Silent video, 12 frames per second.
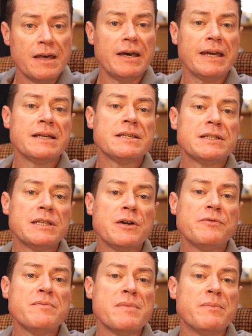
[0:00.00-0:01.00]
I can still
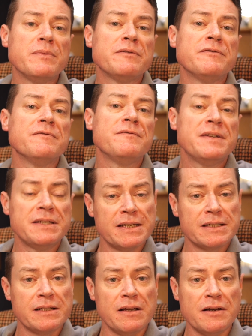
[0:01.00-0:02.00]
remember from
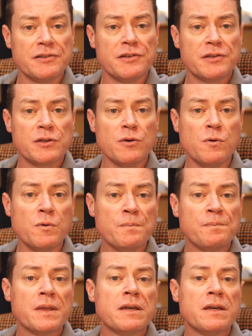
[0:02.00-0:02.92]
physics class at school